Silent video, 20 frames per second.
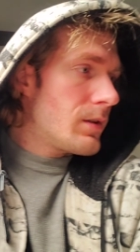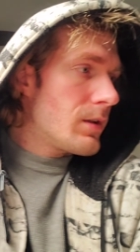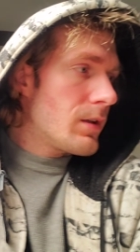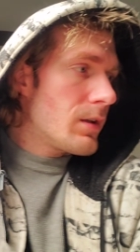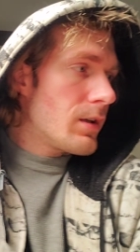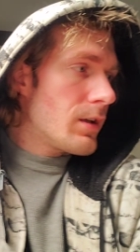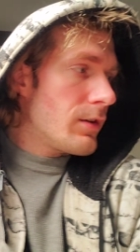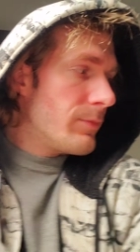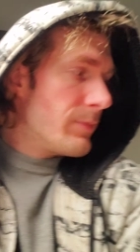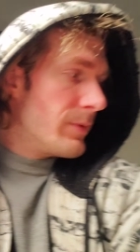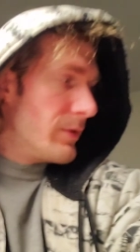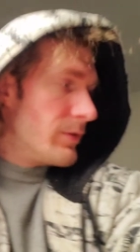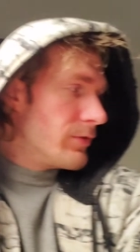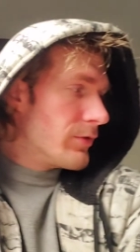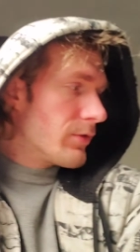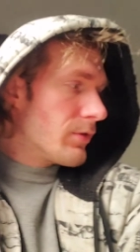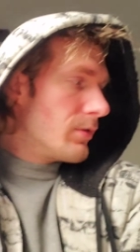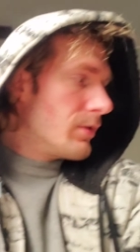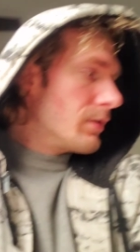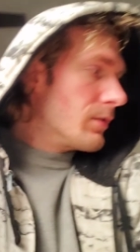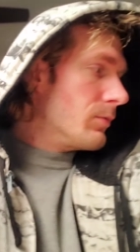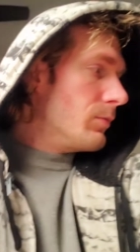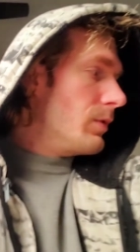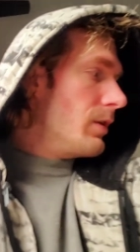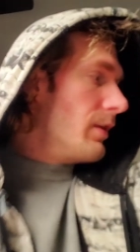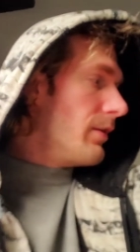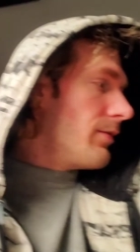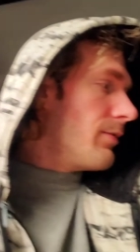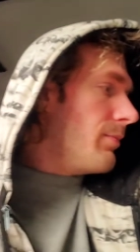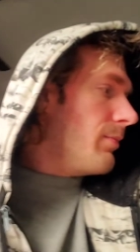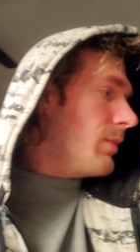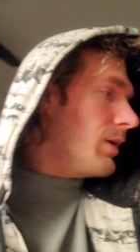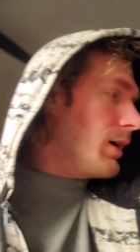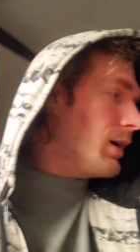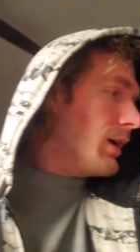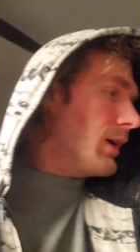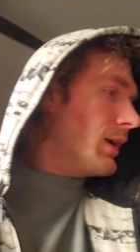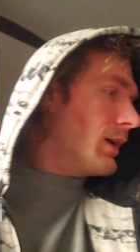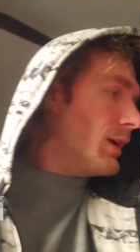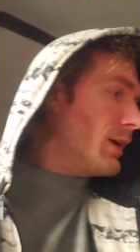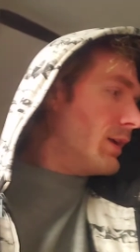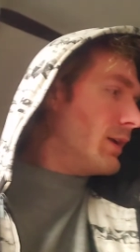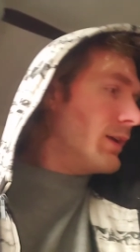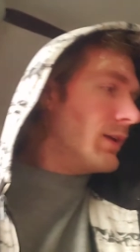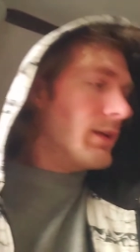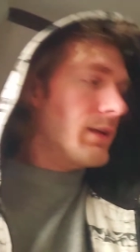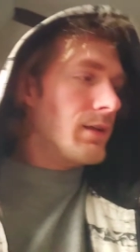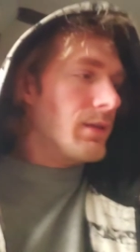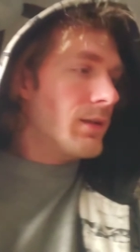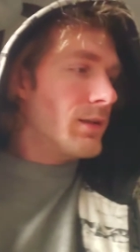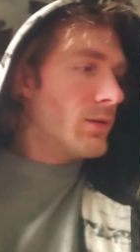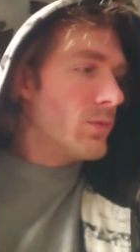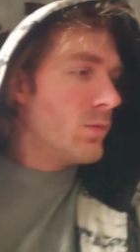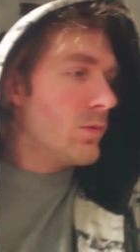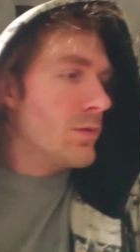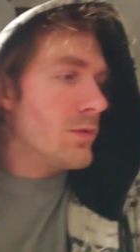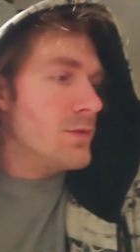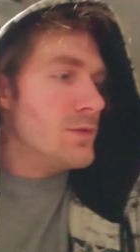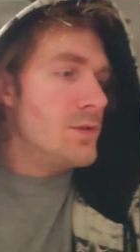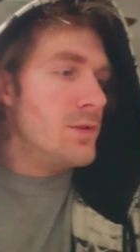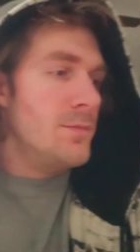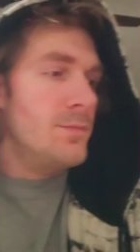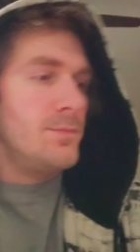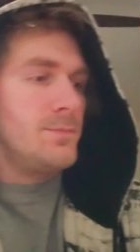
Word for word: I've been drawing with my, where is it?